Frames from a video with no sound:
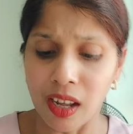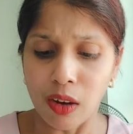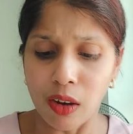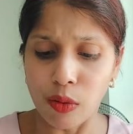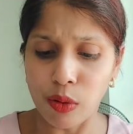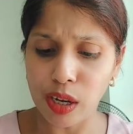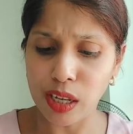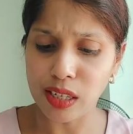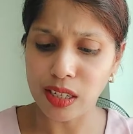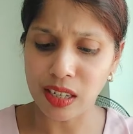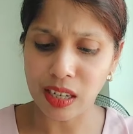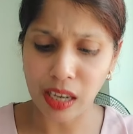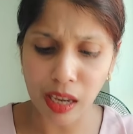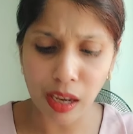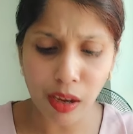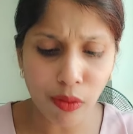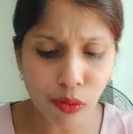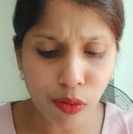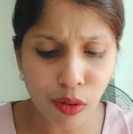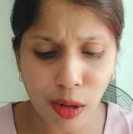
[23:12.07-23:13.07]
which he
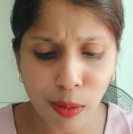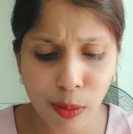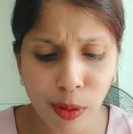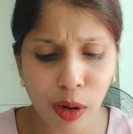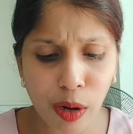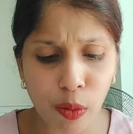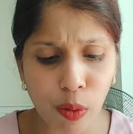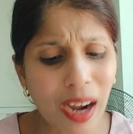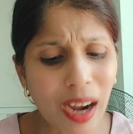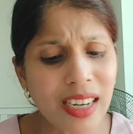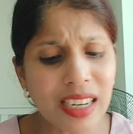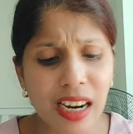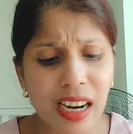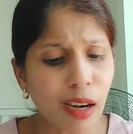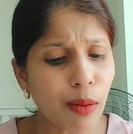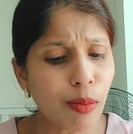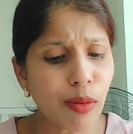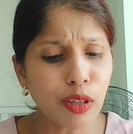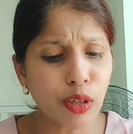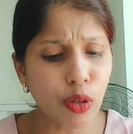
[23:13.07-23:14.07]
would be quite
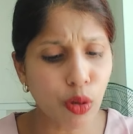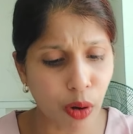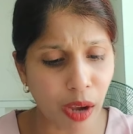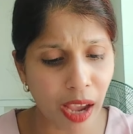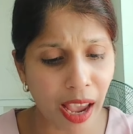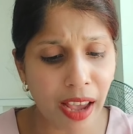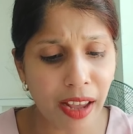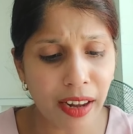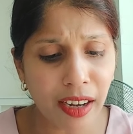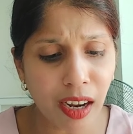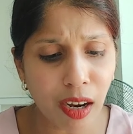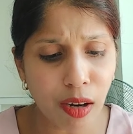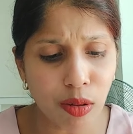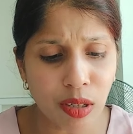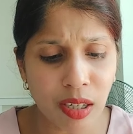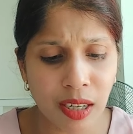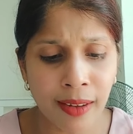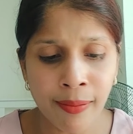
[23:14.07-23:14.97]
unable to carry out,